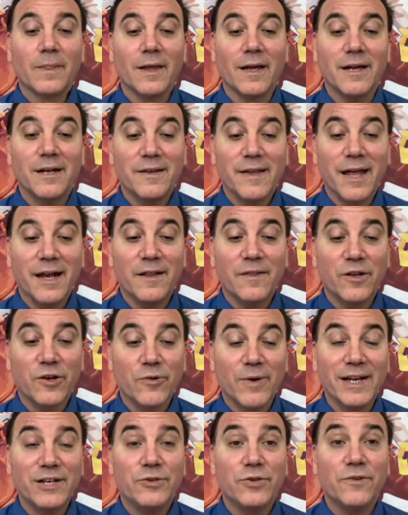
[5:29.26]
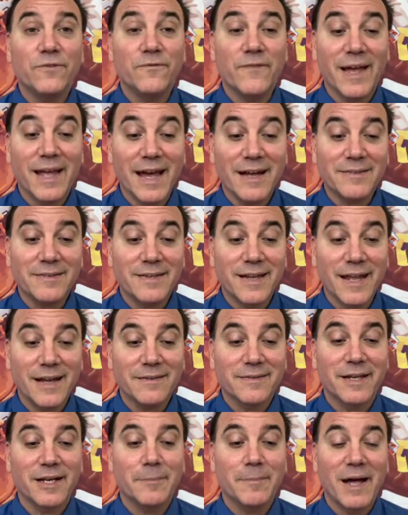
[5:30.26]
And then in the Grade 2 Fayette
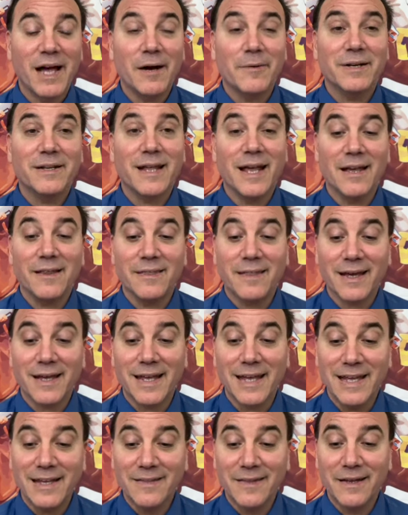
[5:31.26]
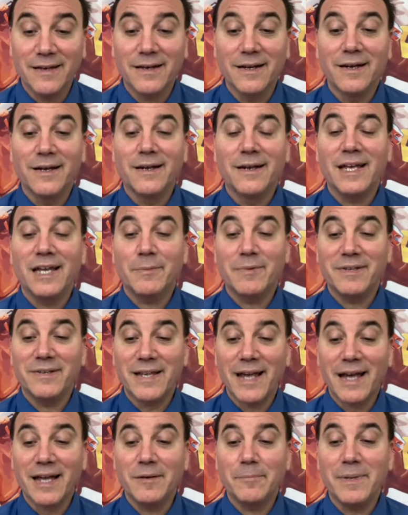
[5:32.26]
Stakes at a mile and an eighth at Keeneland, he was
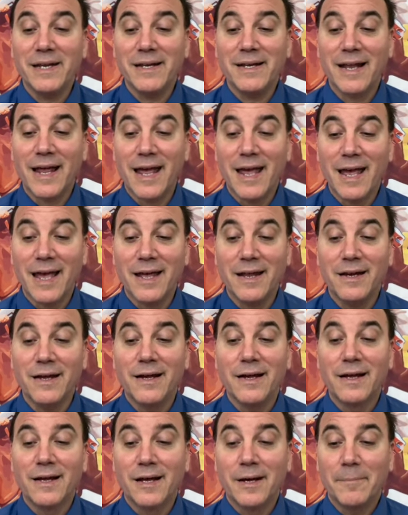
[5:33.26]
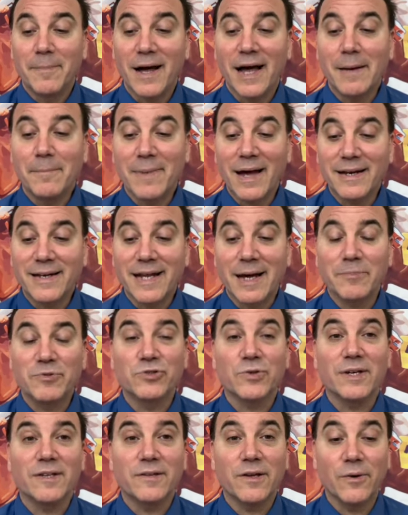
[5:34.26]
second beaten ahead behind my top
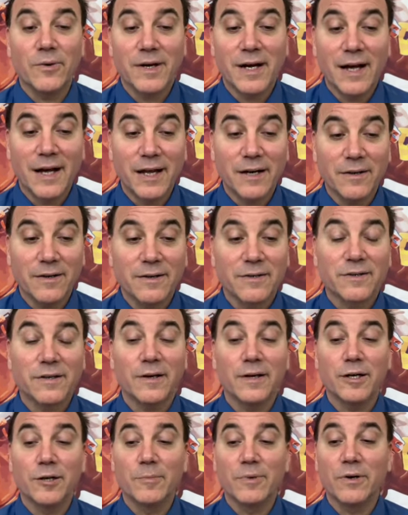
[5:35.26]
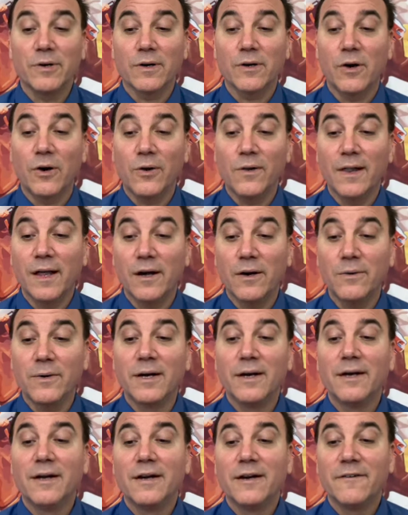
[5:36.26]
choice, O'Connor. So Miracolo,
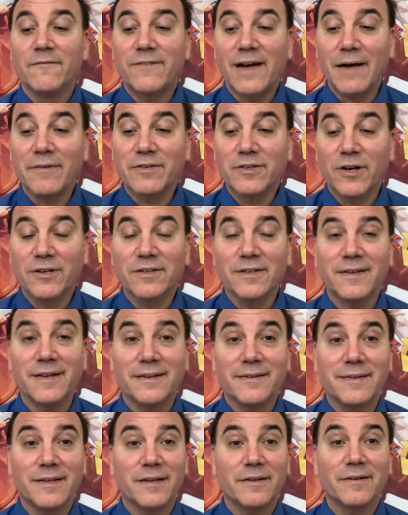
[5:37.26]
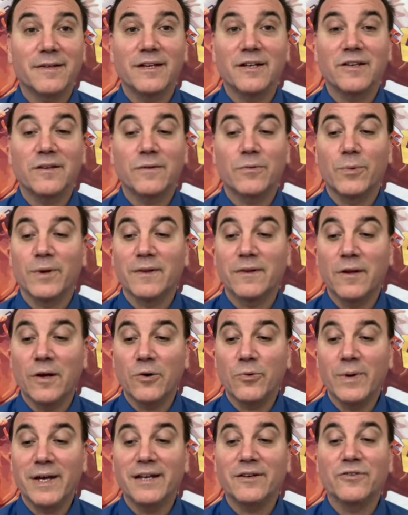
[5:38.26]
five starts at this distance with no
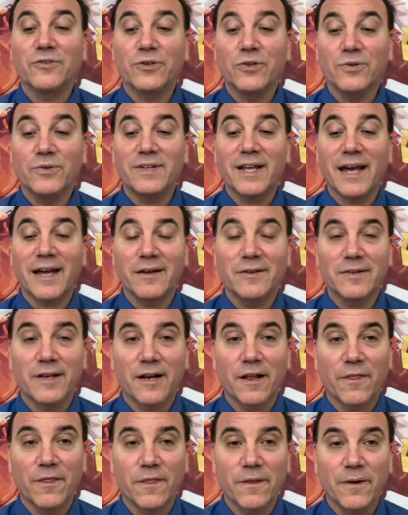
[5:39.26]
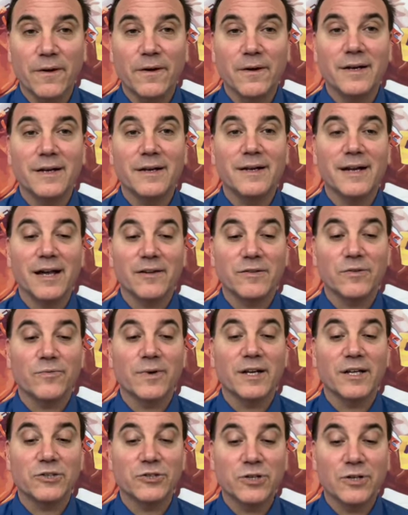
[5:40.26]
wins, 2 seconds and a third, and he hasn't
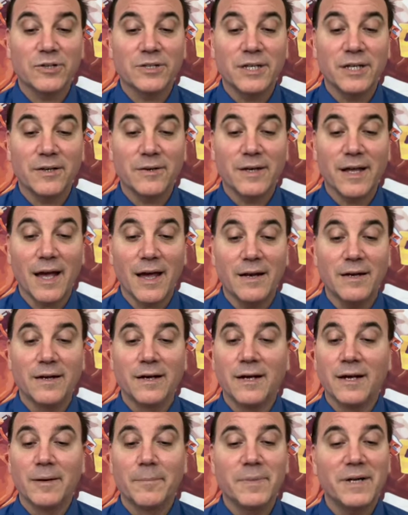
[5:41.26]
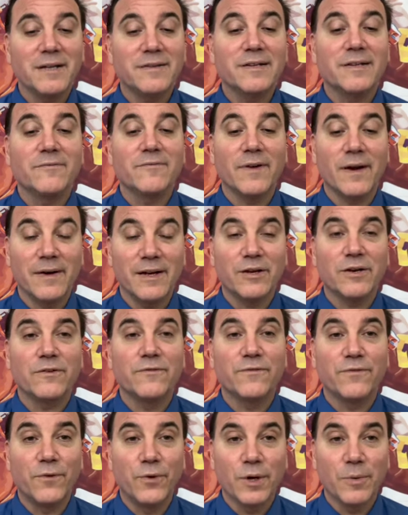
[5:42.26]
run at Churchill yet, but he's in very good
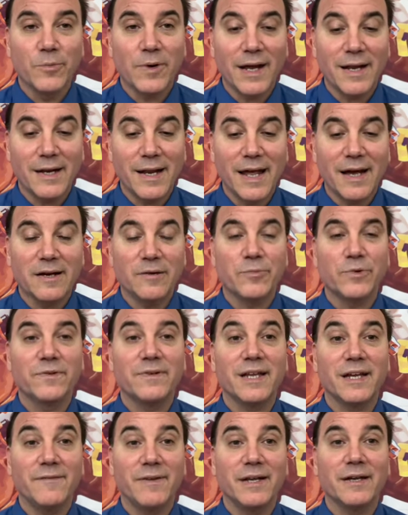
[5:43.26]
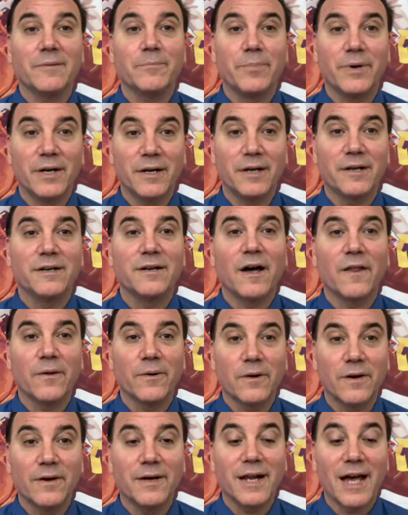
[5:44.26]
form right now, and we'll see if he can put another
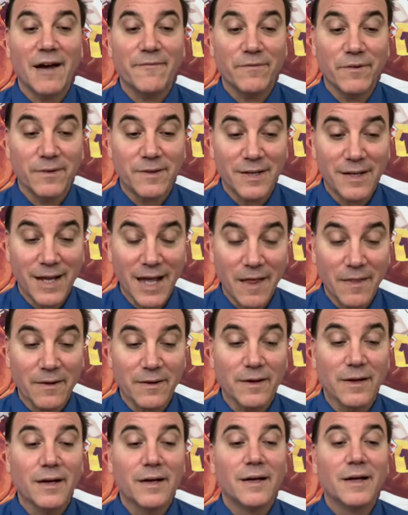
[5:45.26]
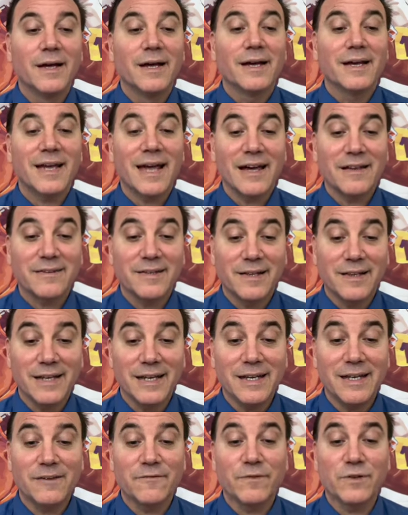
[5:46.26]
good effort together.
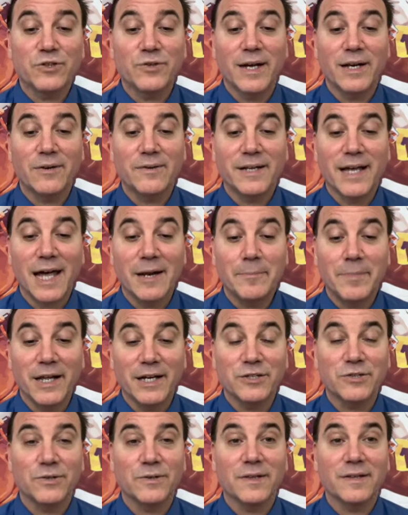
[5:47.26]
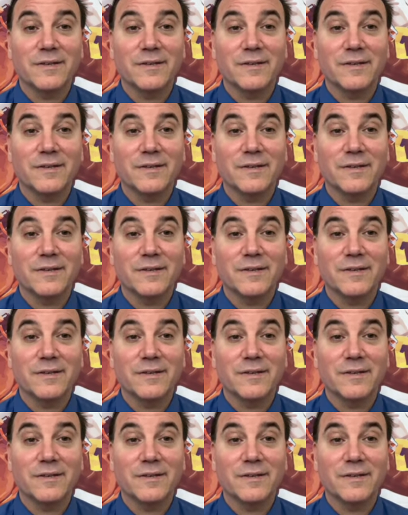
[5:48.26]
Gasoline for trainer Todd Pletcher.